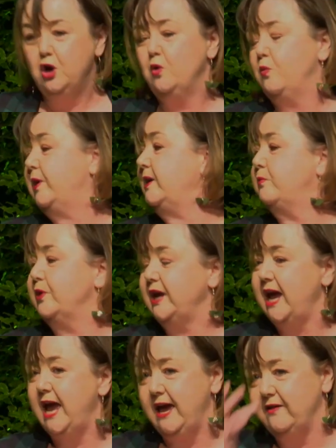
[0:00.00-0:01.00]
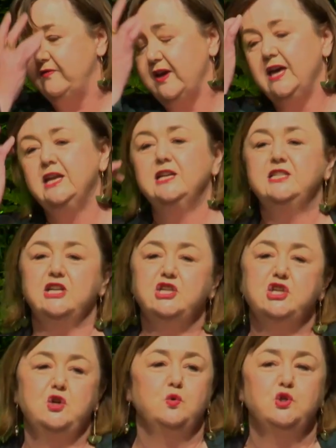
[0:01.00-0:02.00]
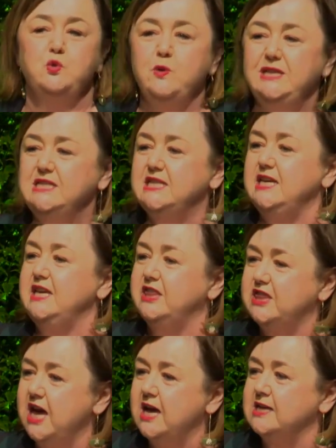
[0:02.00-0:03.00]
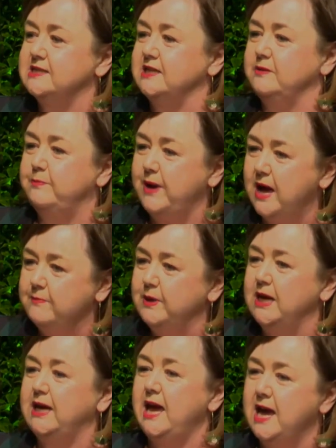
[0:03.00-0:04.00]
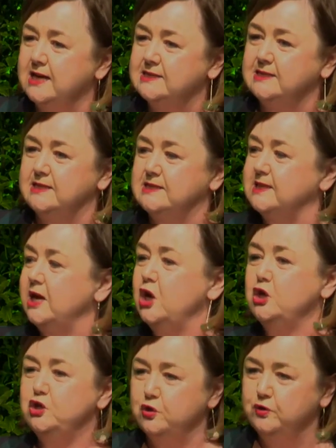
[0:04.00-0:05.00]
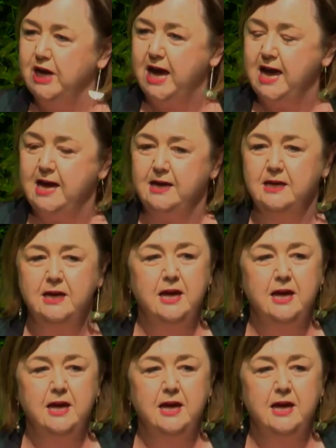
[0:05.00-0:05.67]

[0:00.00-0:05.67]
we would have an additional 20,000 public houses today.